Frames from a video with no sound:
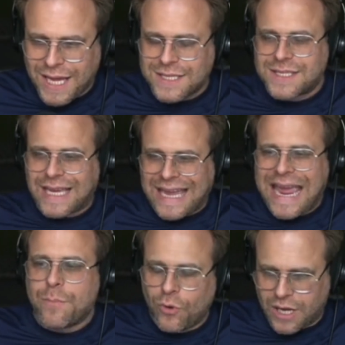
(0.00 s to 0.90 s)
It's the
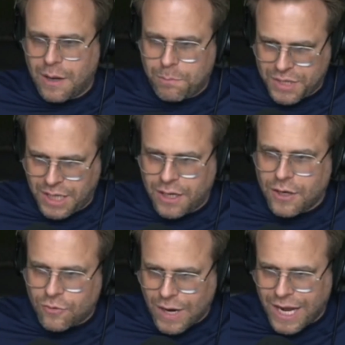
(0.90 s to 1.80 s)
cable company,
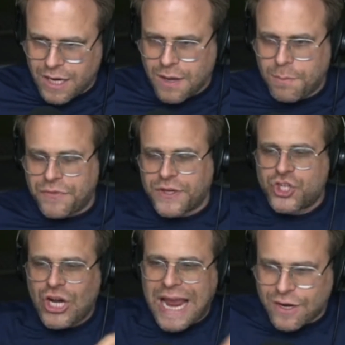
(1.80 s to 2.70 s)
right? Mm-hmm. But the
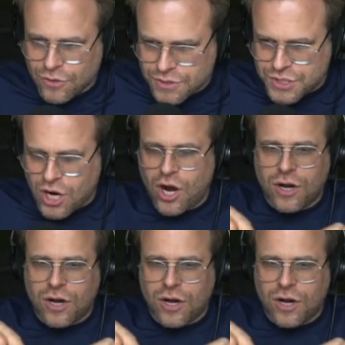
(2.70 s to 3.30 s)
channels